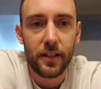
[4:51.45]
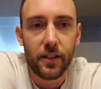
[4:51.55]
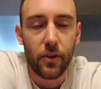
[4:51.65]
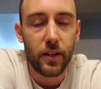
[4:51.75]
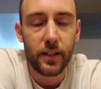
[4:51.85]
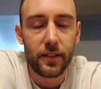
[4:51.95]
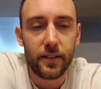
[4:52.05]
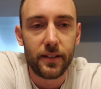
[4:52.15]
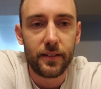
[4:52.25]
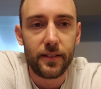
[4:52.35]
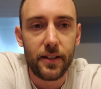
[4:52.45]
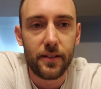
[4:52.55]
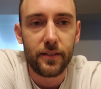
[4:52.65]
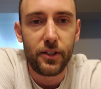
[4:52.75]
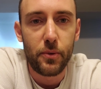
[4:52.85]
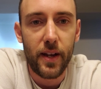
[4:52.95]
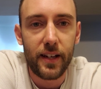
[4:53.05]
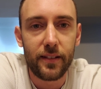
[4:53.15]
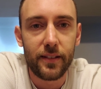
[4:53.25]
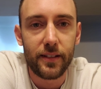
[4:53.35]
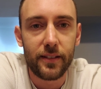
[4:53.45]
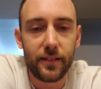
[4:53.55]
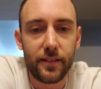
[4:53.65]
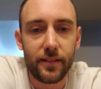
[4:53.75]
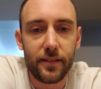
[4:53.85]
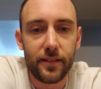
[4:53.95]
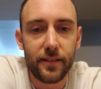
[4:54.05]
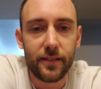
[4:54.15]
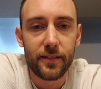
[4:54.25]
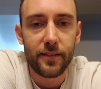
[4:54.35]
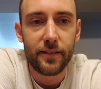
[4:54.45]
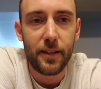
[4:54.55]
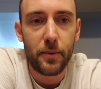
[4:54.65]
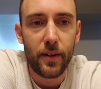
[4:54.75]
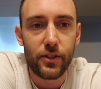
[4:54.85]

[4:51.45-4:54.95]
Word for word: or uh, the, the un and the who